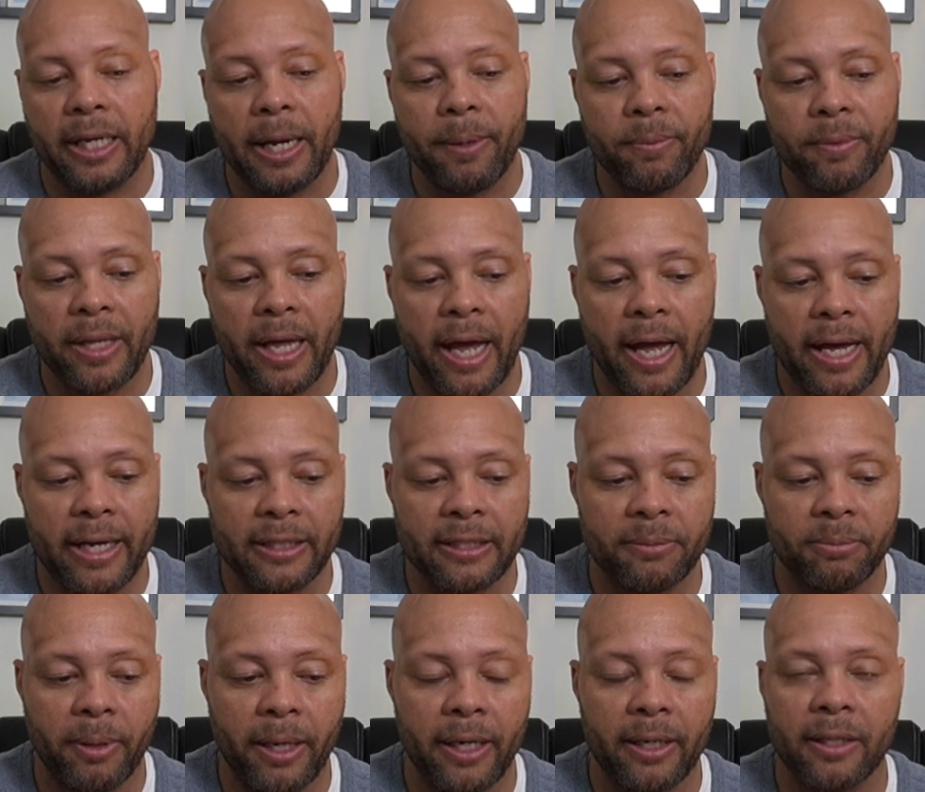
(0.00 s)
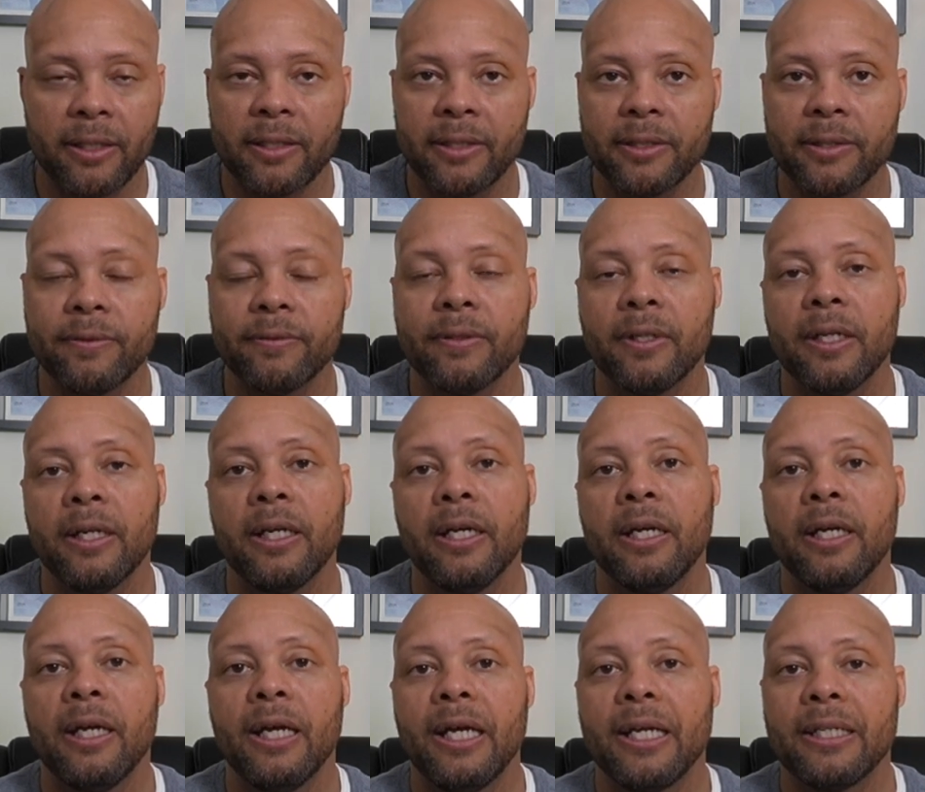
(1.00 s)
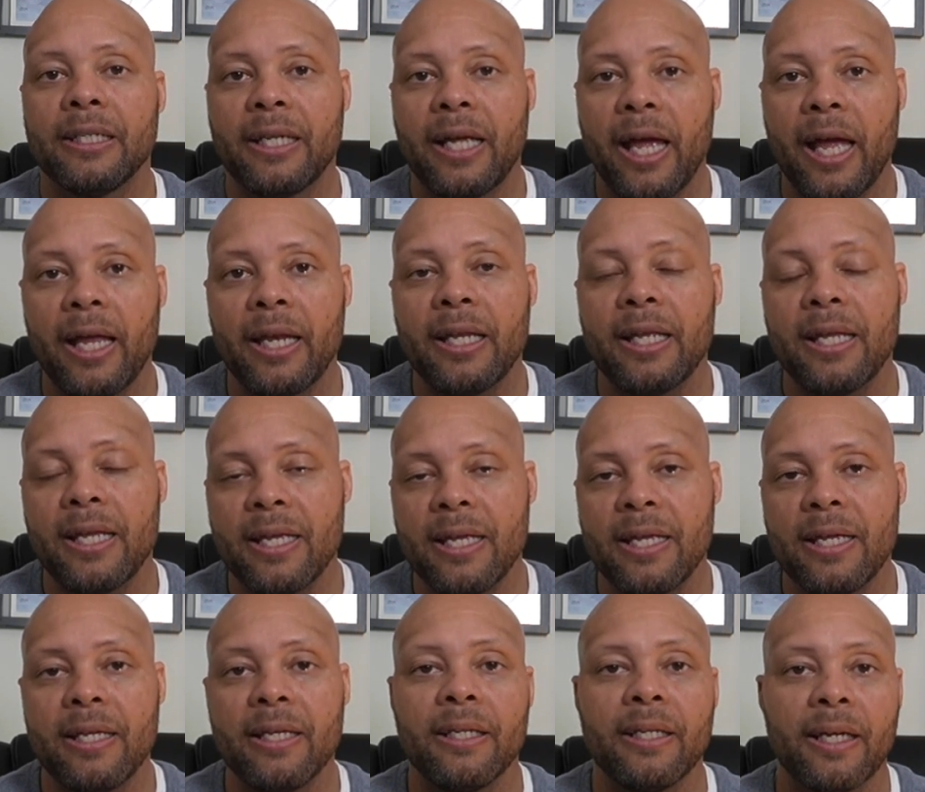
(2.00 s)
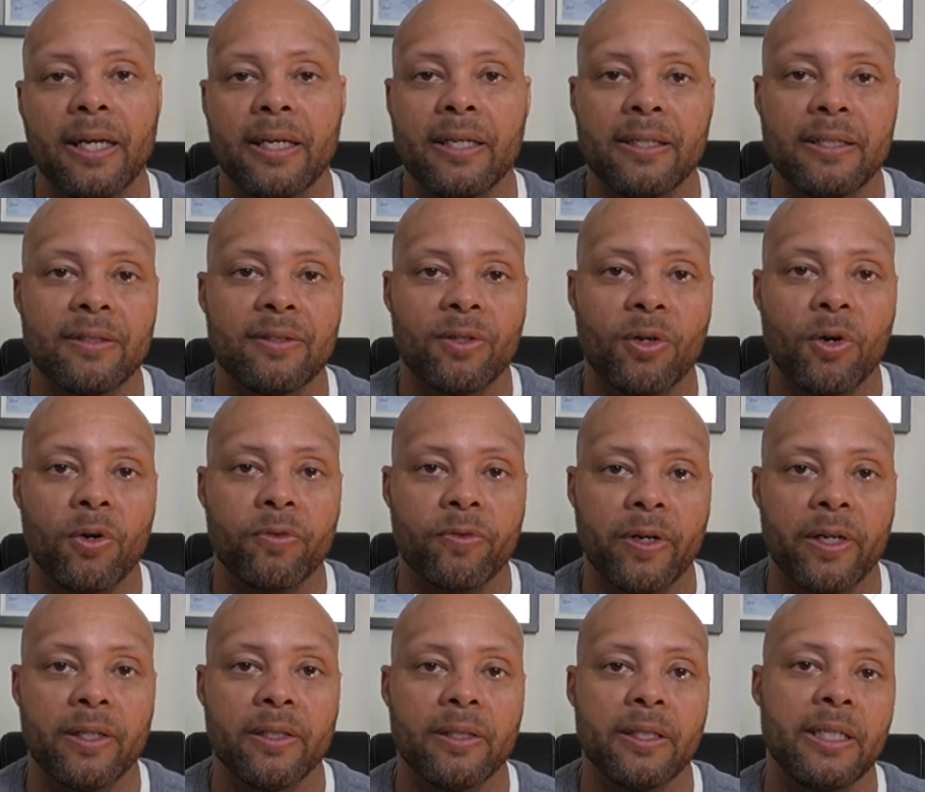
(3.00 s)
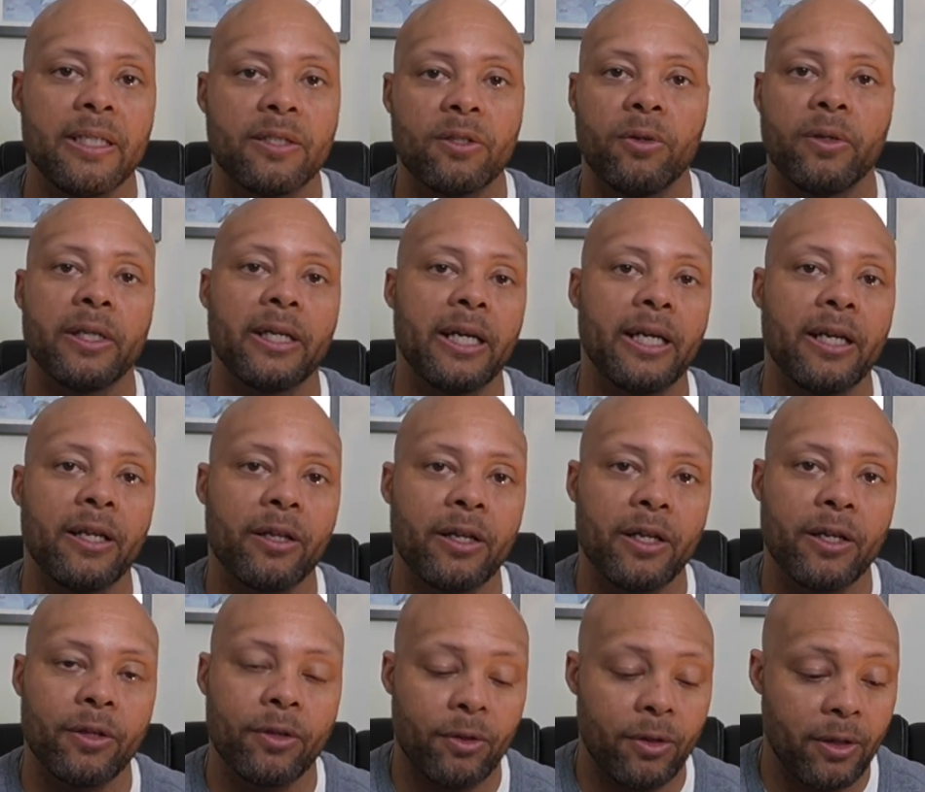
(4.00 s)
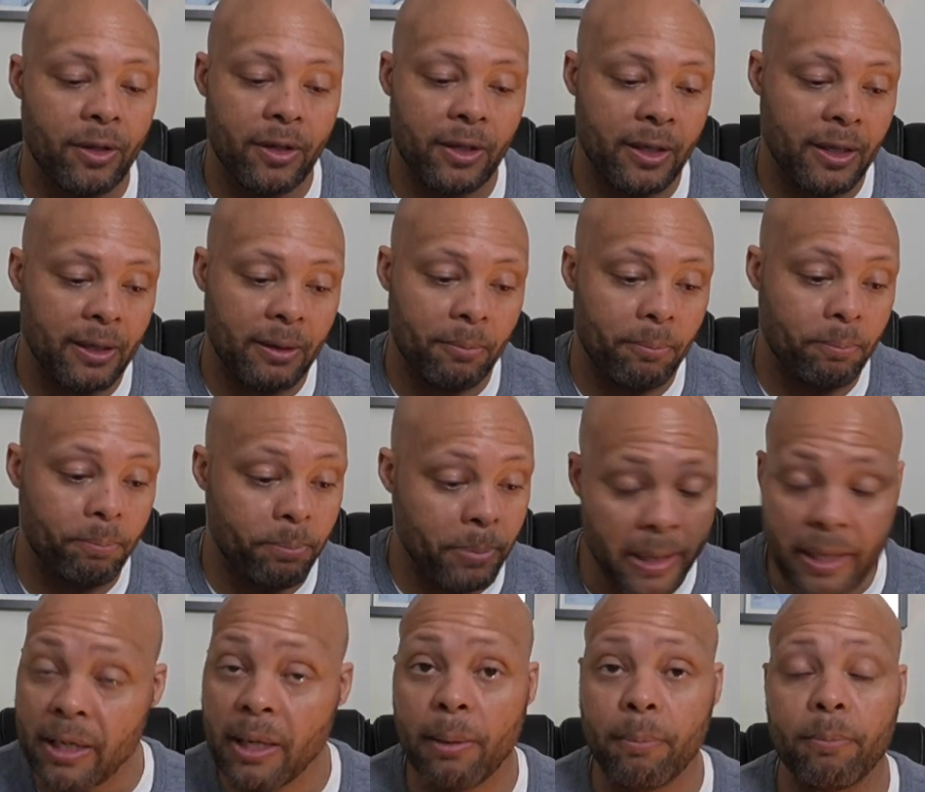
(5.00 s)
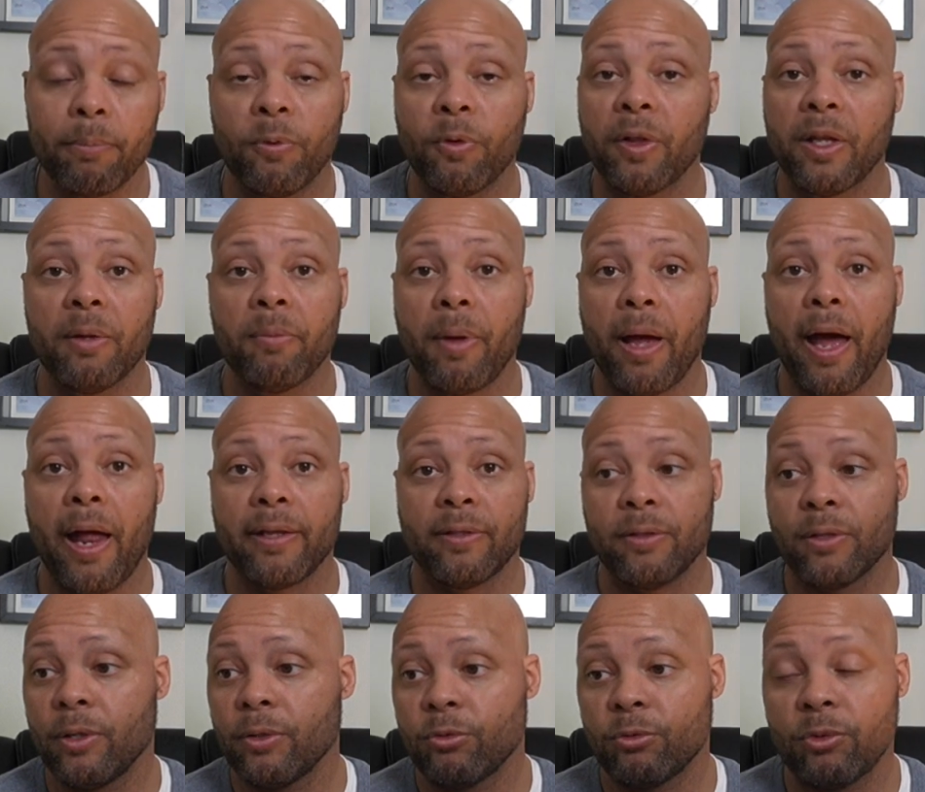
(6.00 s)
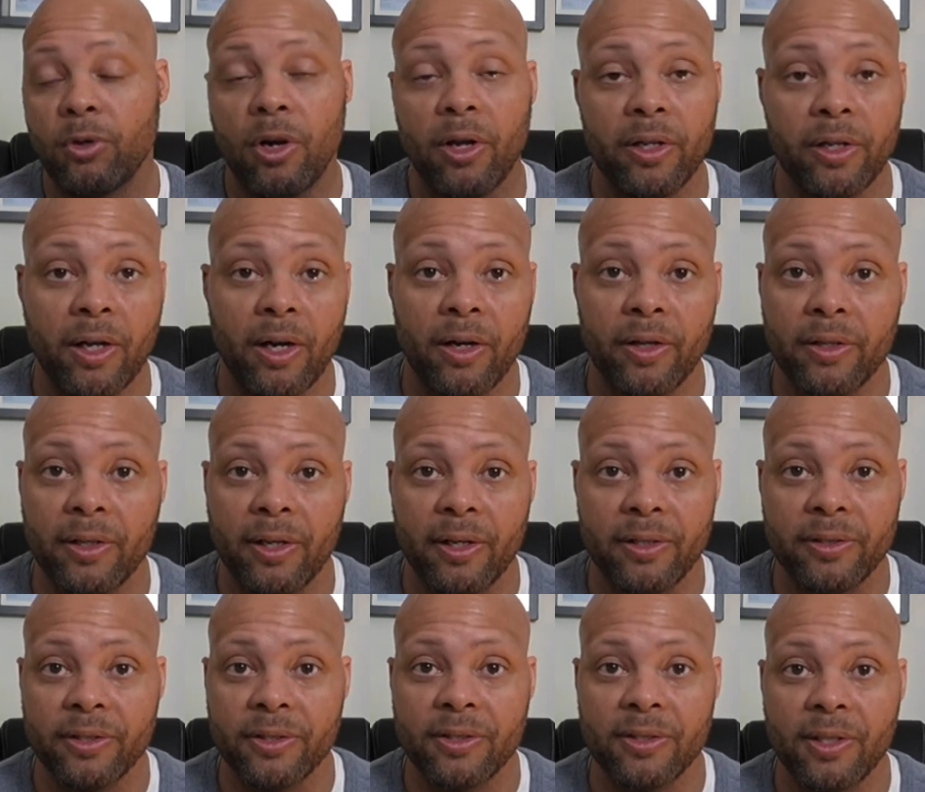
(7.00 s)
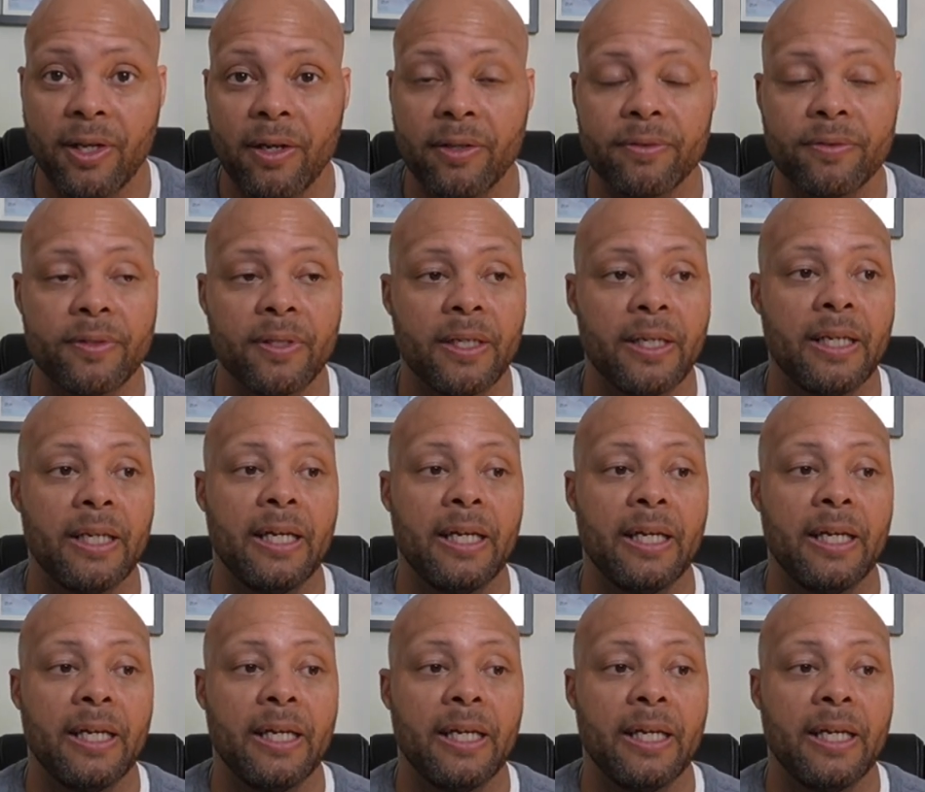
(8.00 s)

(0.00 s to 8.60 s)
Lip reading: kept that aspect of, can he get his girlfriend? He's going to get beat up really bad. He's going to go through all this stuff.